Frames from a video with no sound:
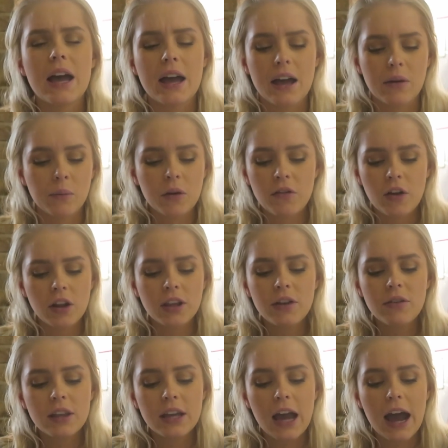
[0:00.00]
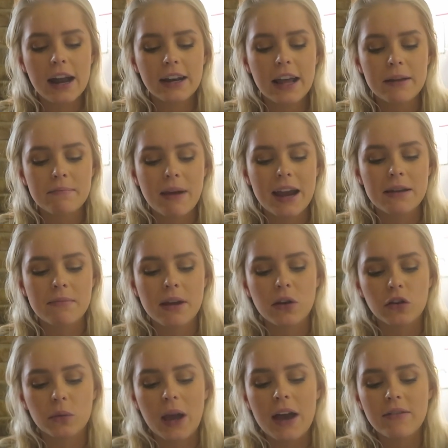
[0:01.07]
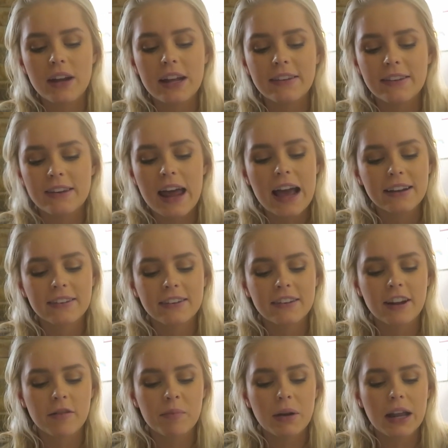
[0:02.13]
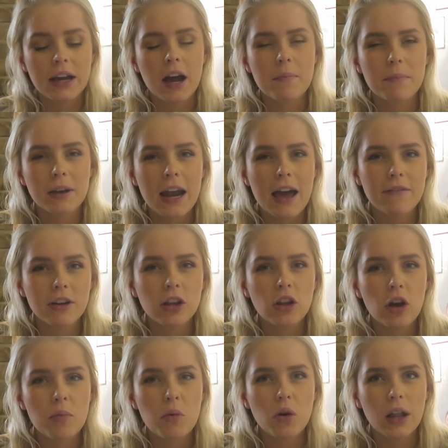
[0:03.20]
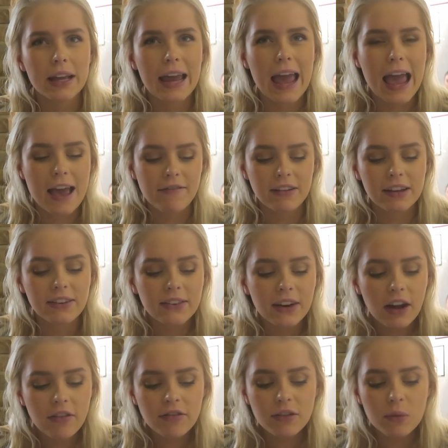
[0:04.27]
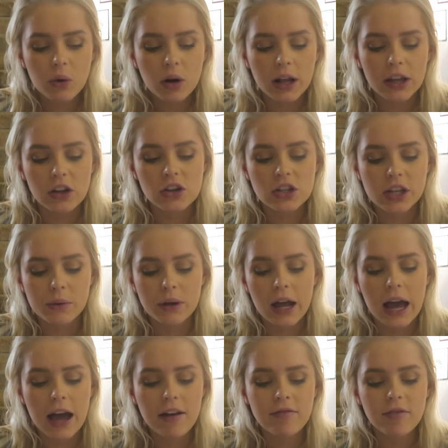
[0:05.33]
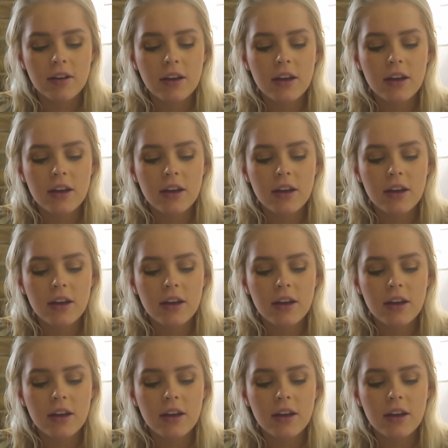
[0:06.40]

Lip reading: Yeah, we've only really had like main meals. We haven't had snacks and stuff, but like, I've been having a lot more like heavy stuff than what I usually would have.